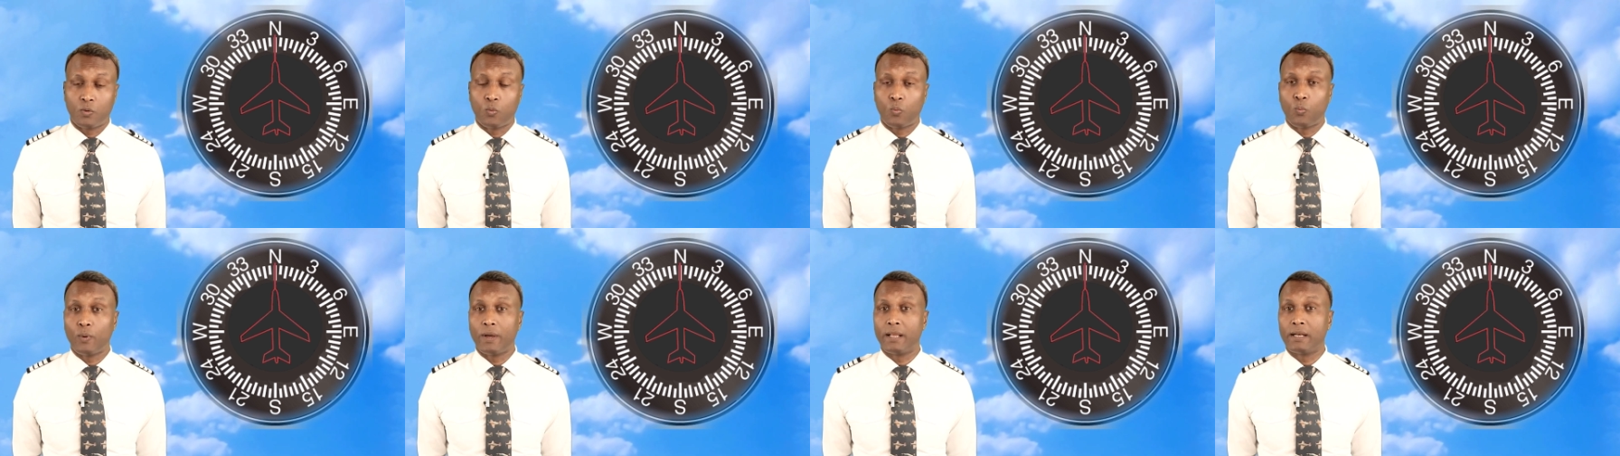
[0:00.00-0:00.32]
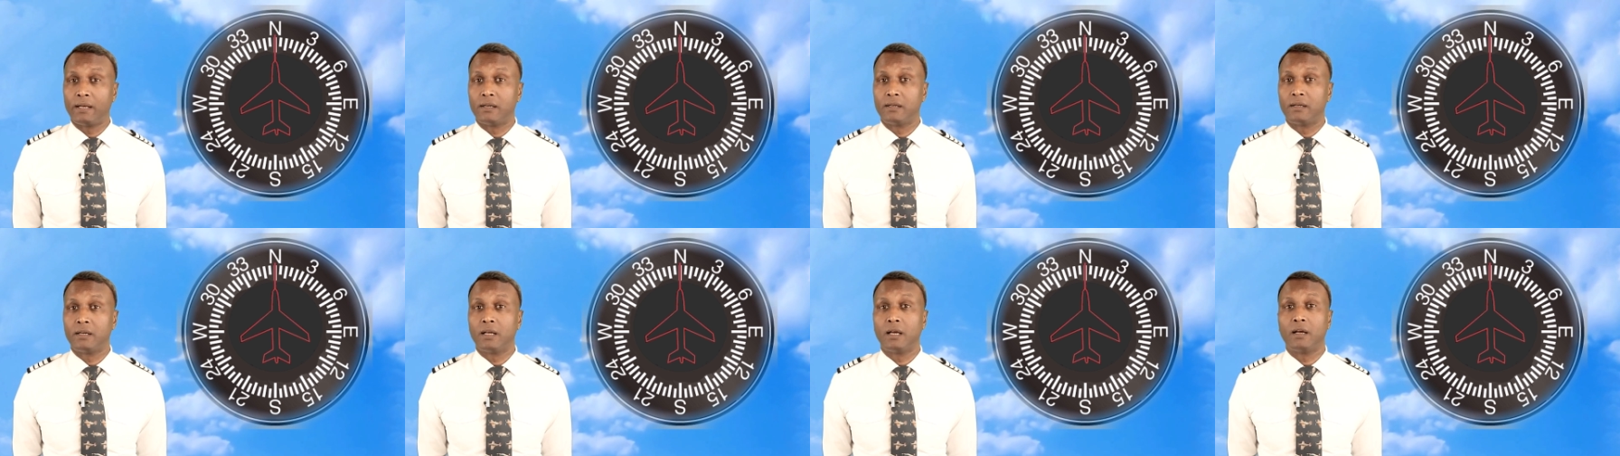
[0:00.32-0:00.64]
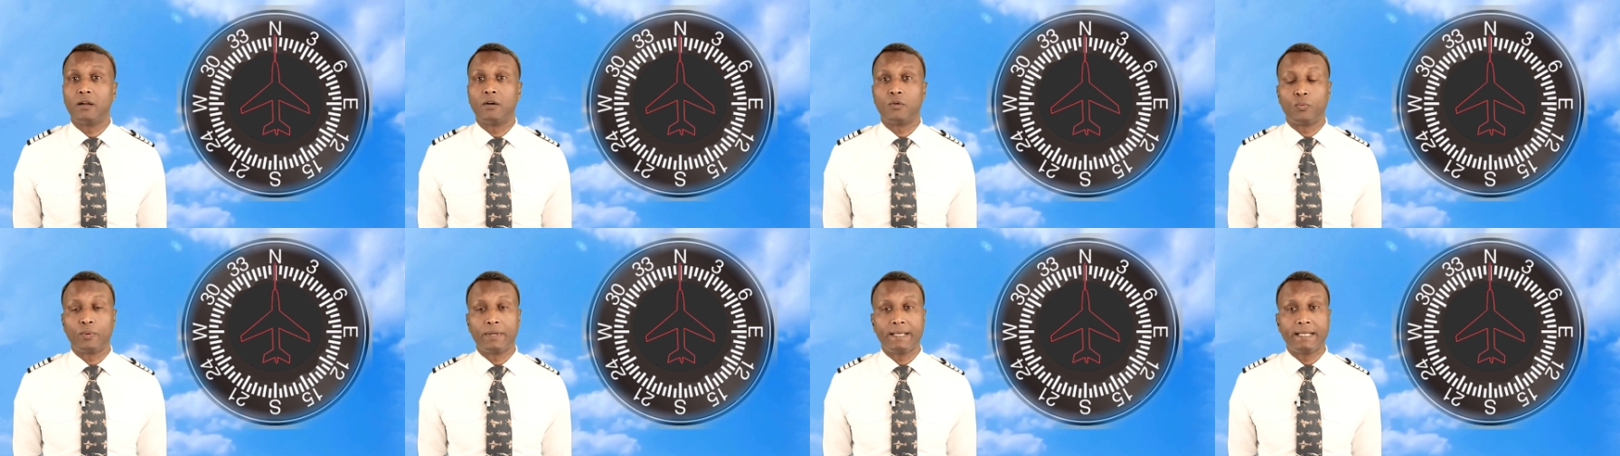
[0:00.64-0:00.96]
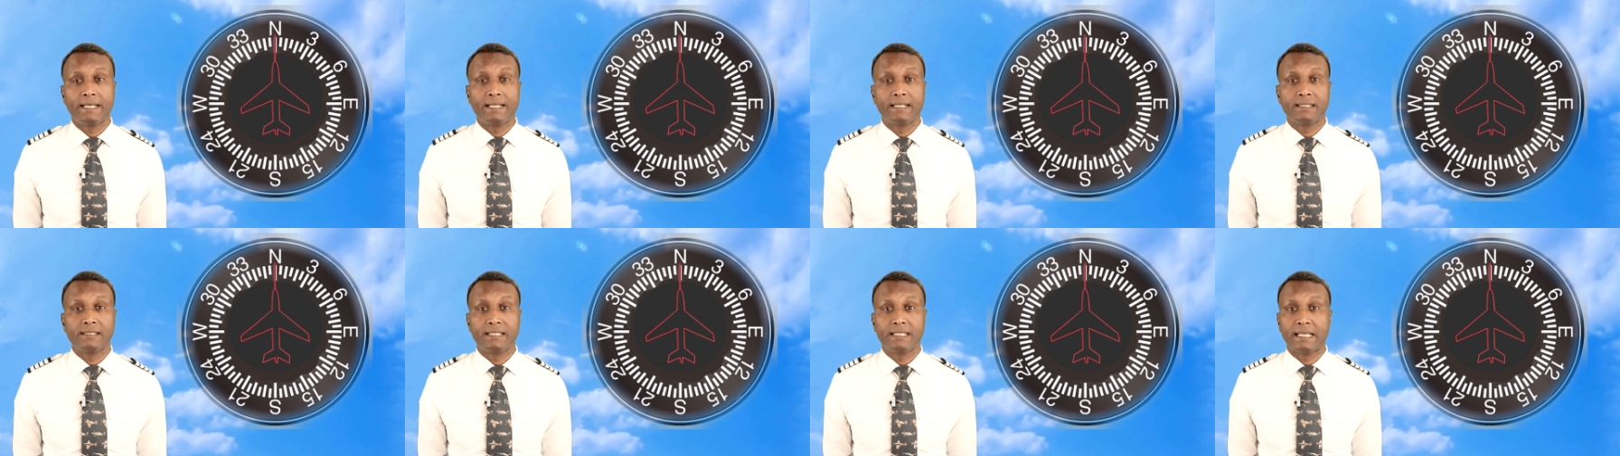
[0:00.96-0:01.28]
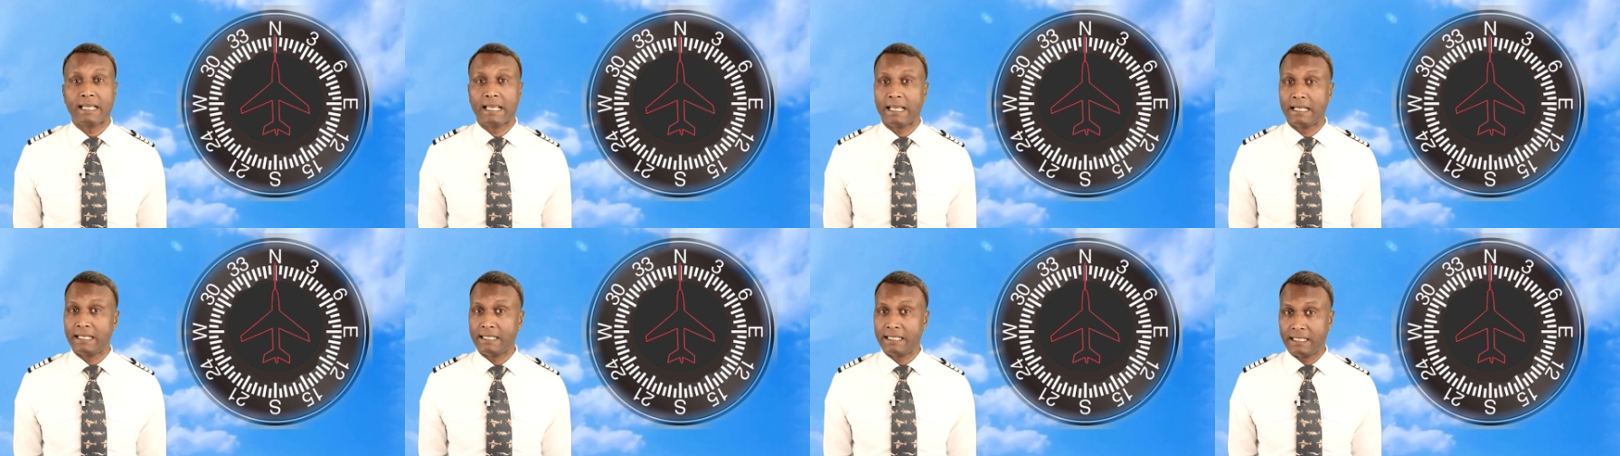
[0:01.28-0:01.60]
when reading
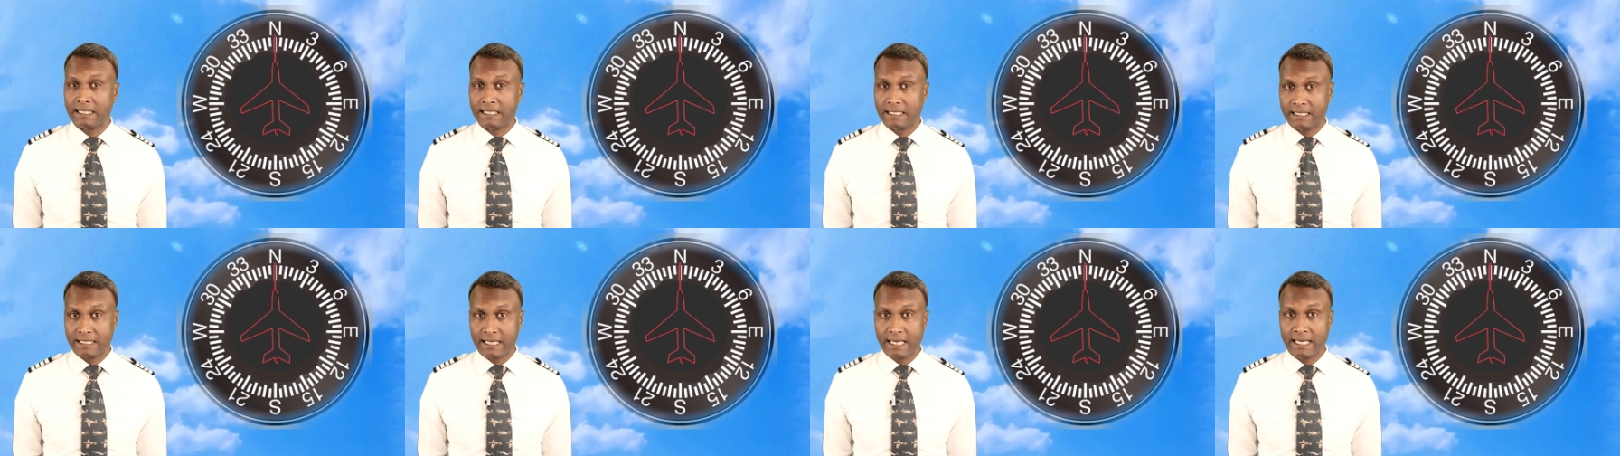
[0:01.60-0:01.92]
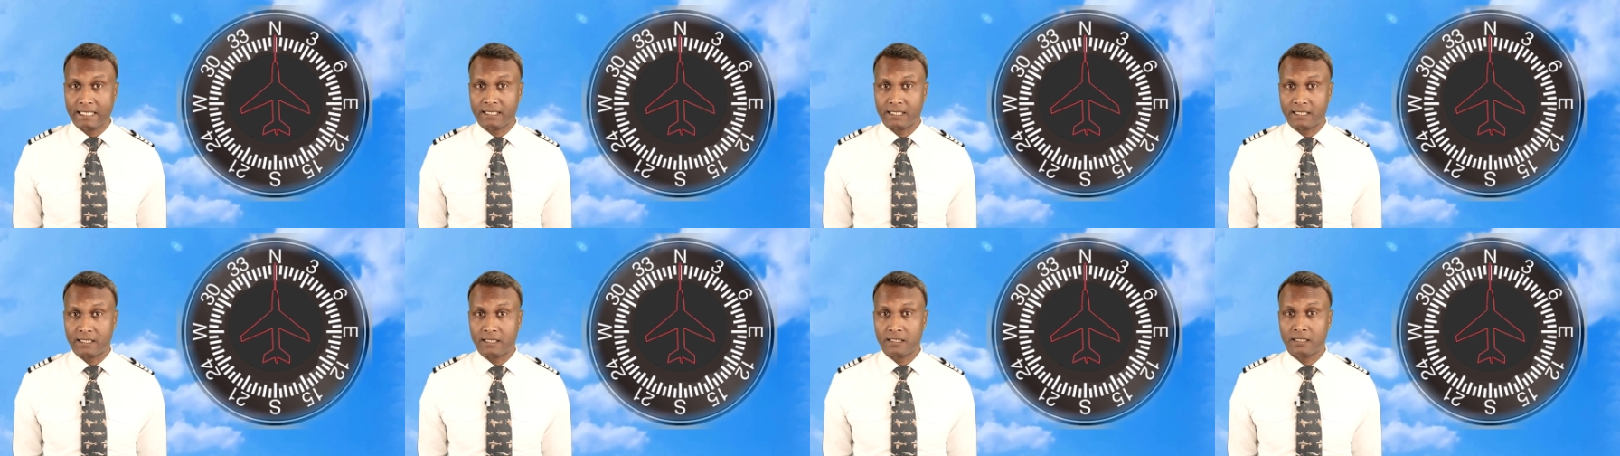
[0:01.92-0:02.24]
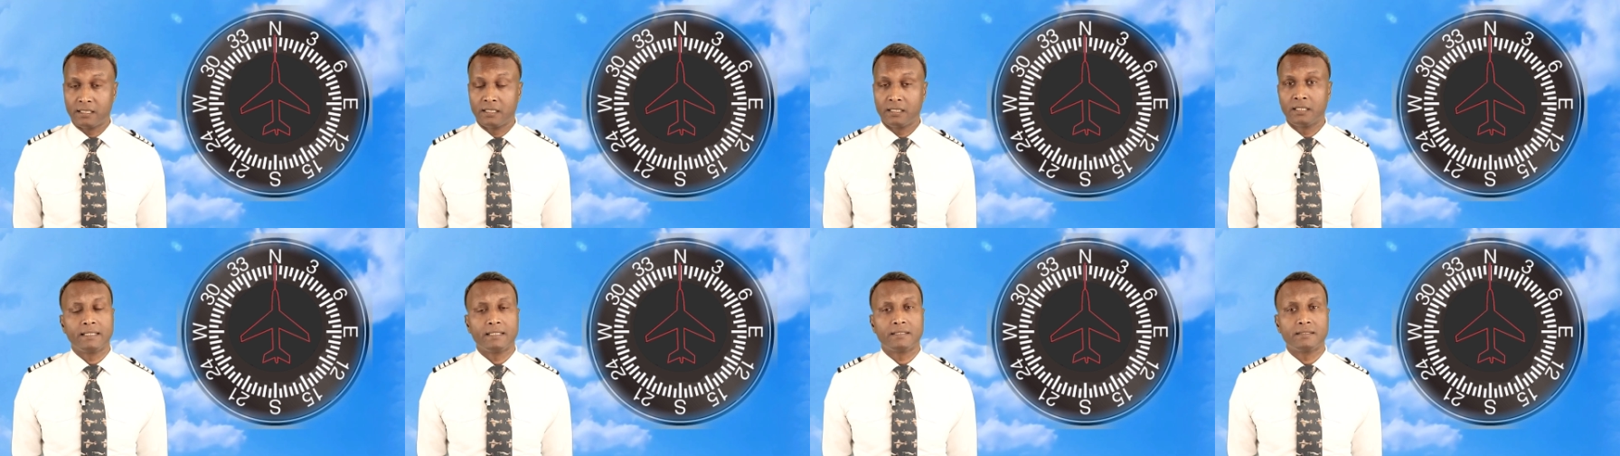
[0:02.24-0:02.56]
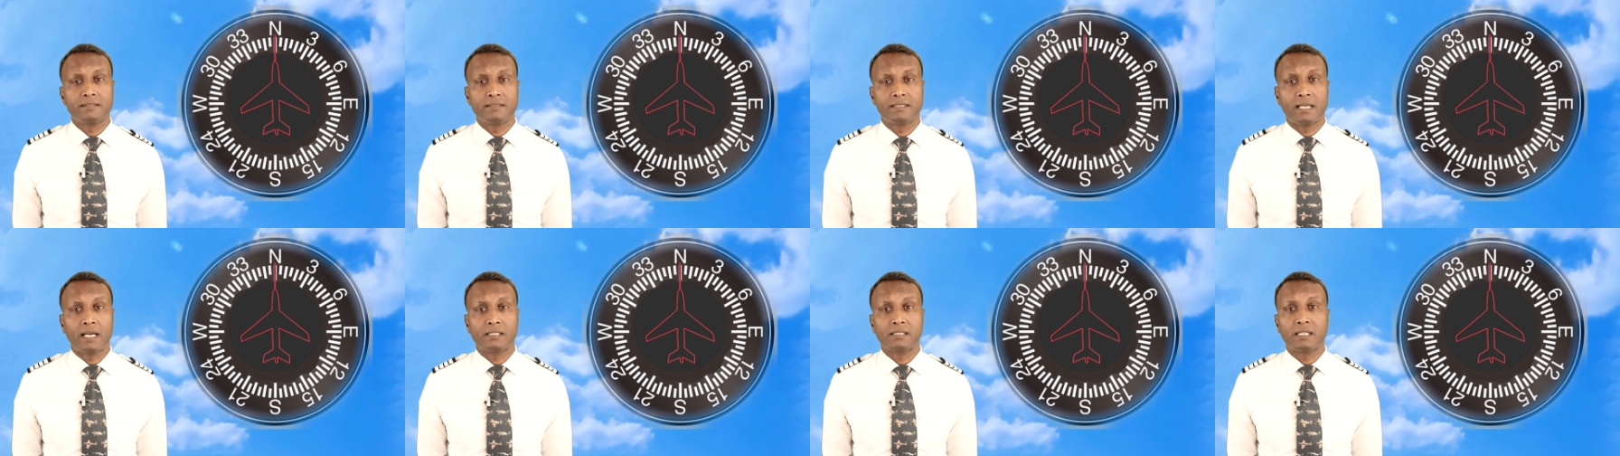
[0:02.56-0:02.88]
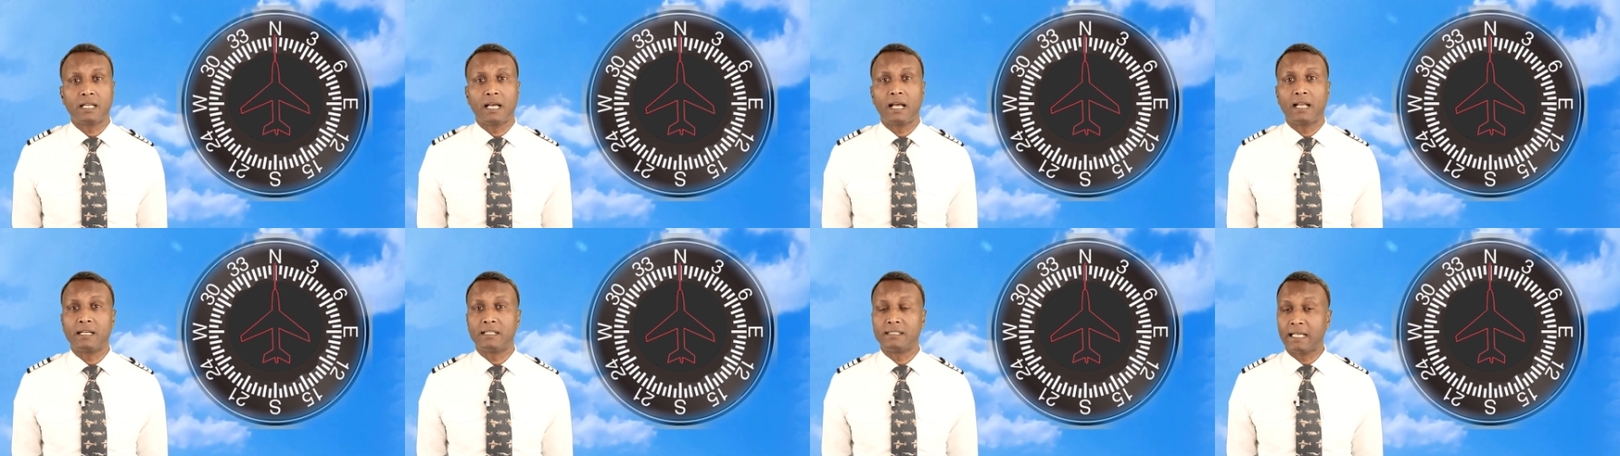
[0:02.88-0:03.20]
the heading indicator is that